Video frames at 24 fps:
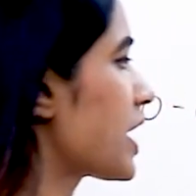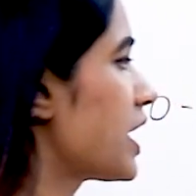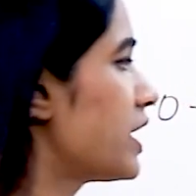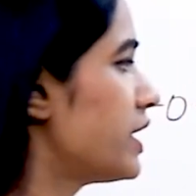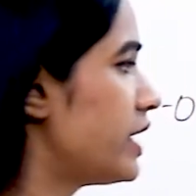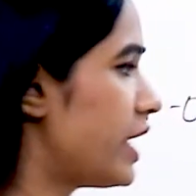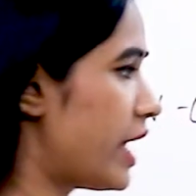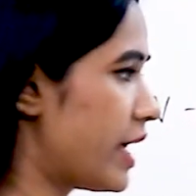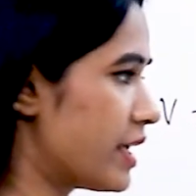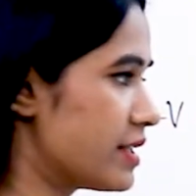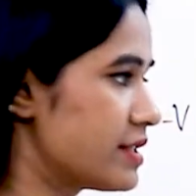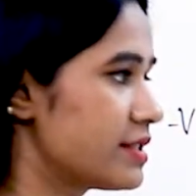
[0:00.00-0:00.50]

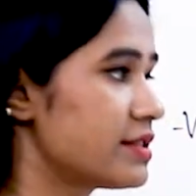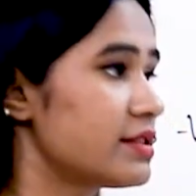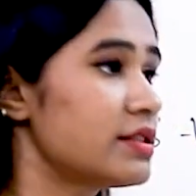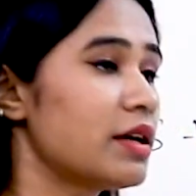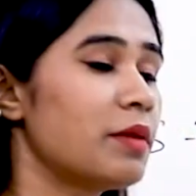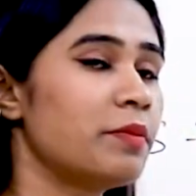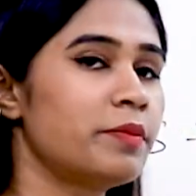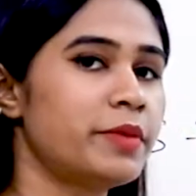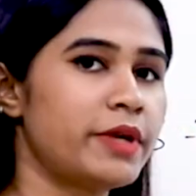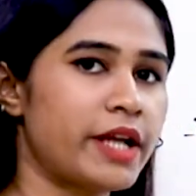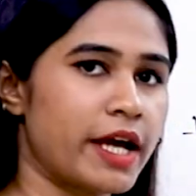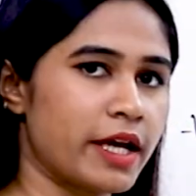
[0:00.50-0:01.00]
Next,
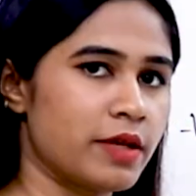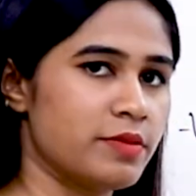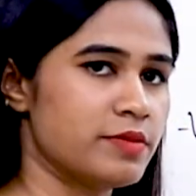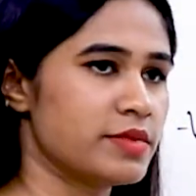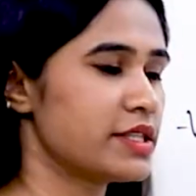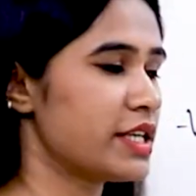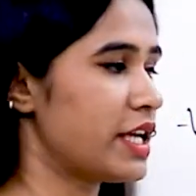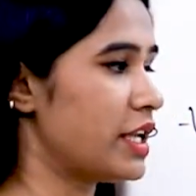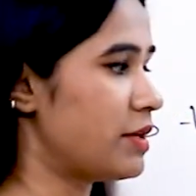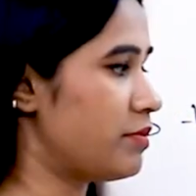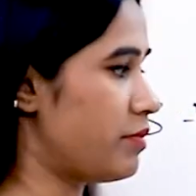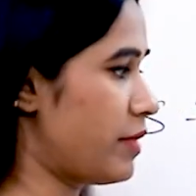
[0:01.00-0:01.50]

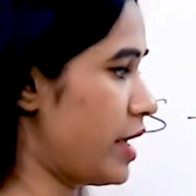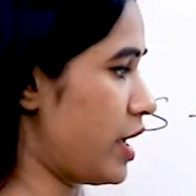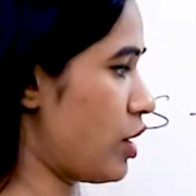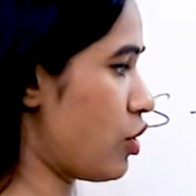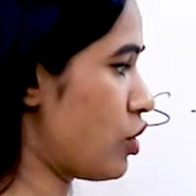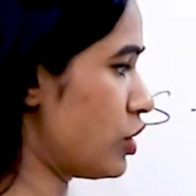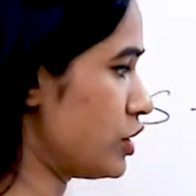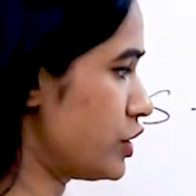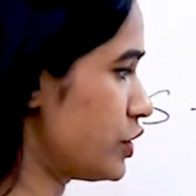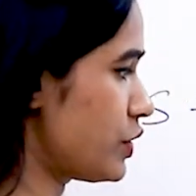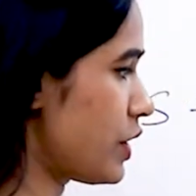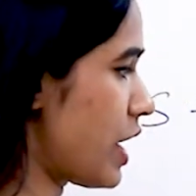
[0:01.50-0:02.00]
sometimes it may
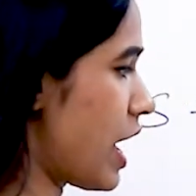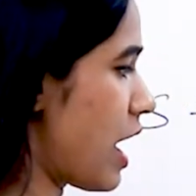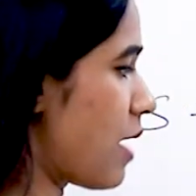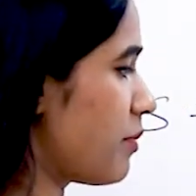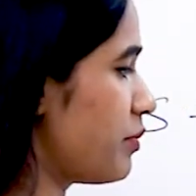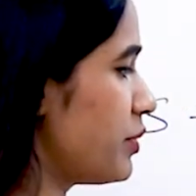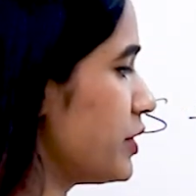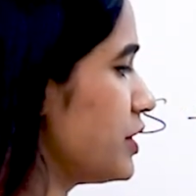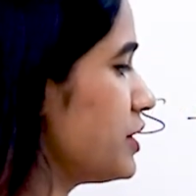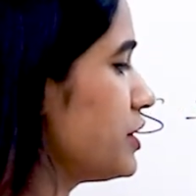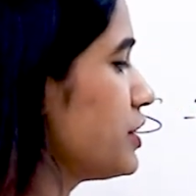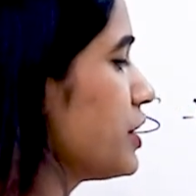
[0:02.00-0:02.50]
also
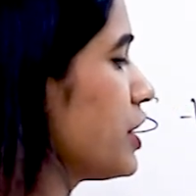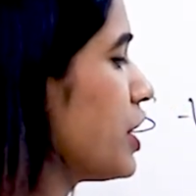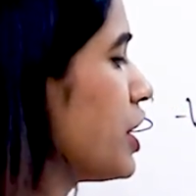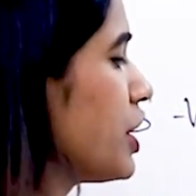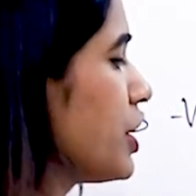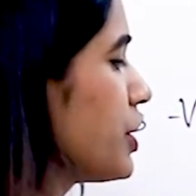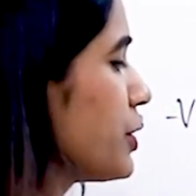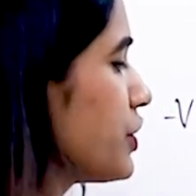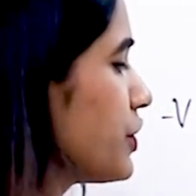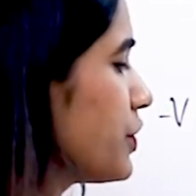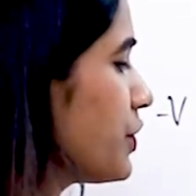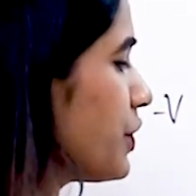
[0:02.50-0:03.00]
happens
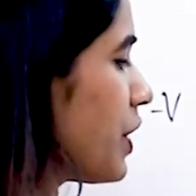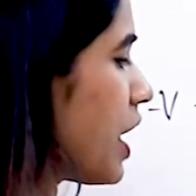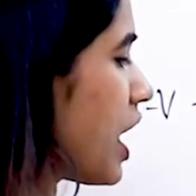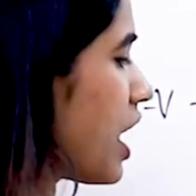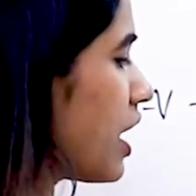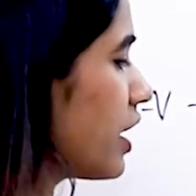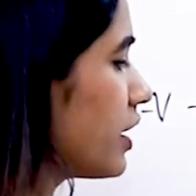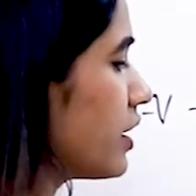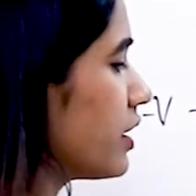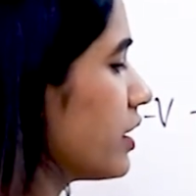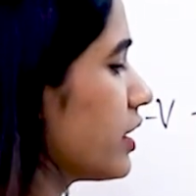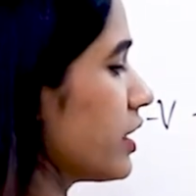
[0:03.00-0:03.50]
you
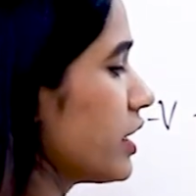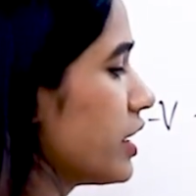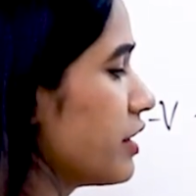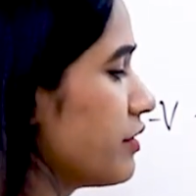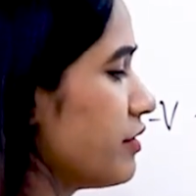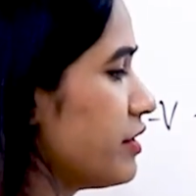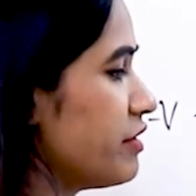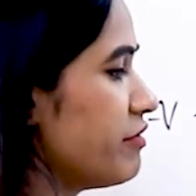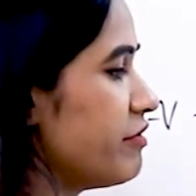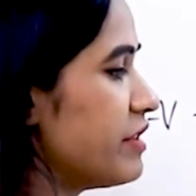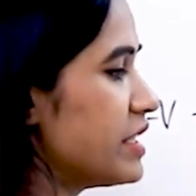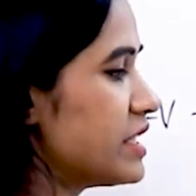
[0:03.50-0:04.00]
are
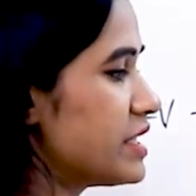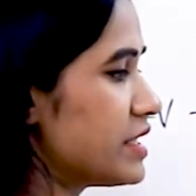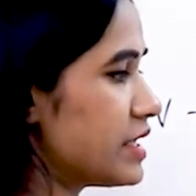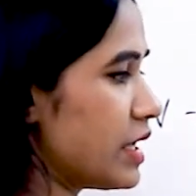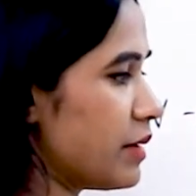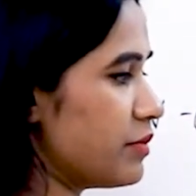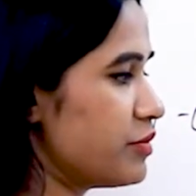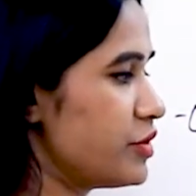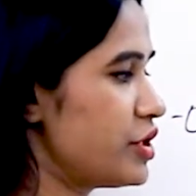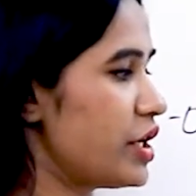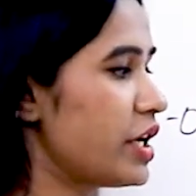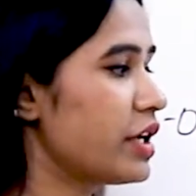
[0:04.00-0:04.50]
given with
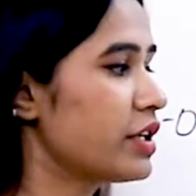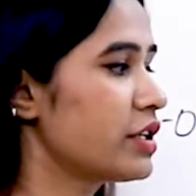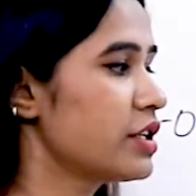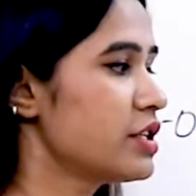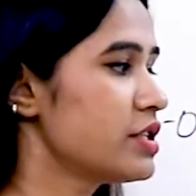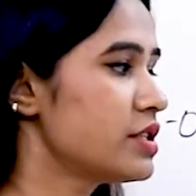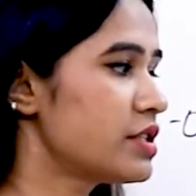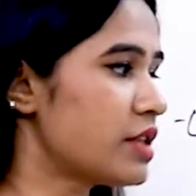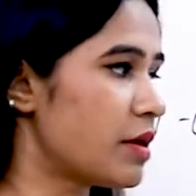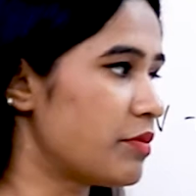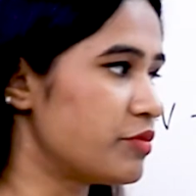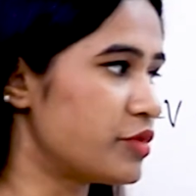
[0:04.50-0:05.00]

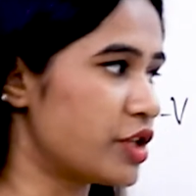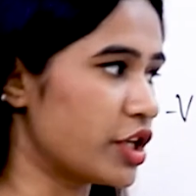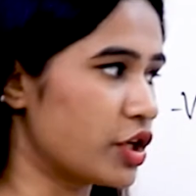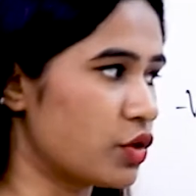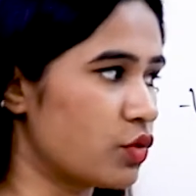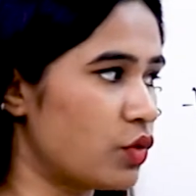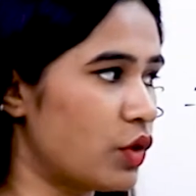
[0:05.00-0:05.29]
subject, subject